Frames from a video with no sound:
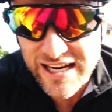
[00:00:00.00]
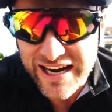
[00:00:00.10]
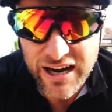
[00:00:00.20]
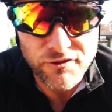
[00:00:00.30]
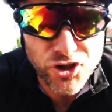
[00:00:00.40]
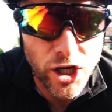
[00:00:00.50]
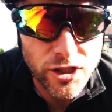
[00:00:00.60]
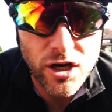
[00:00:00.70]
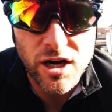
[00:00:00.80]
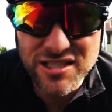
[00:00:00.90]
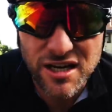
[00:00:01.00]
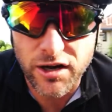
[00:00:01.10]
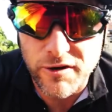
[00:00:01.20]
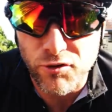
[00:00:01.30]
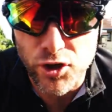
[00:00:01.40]
I've shown you guys a
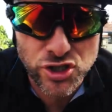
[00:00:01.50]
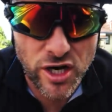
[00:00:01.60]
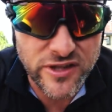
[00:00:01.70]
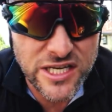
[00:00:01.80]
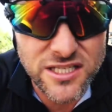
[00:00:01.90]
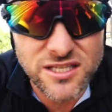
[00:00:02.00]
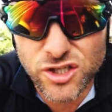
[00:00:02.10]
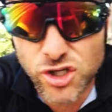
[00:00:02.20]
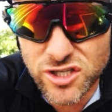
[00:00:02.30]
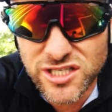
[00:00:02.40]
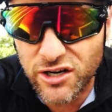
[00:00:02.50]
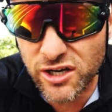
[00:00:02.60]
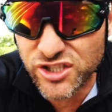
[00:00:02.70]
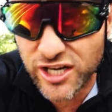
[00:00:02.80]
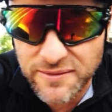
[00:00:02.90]
lot of footage over the years of the Tuesday
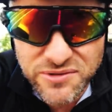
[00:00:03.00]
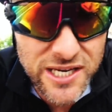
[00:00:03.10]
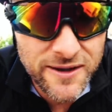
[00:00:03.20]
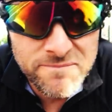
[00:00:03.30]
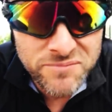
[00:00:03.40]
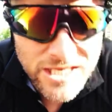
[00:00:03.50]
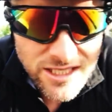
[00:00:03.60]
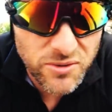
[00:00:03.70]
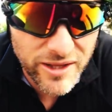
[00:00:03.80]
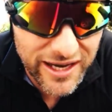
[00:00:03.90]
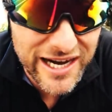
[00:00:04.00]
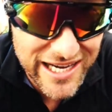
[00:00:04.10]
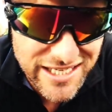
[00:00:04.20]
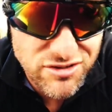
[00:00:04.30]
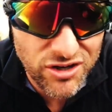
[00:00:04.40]
night champs. It's one of the
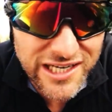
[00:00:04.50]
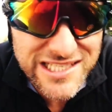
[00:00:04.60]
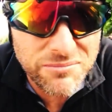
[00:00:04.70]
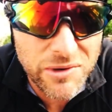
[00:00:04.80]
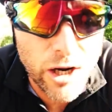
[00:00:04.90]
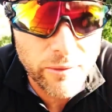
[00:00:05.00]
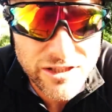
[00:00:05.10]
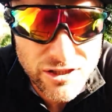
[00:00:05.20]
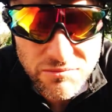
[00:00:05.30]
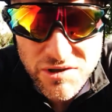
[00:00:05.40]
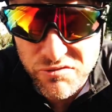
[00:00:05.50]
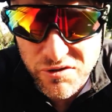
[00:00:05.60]
hardest rides in Melbourne in terms of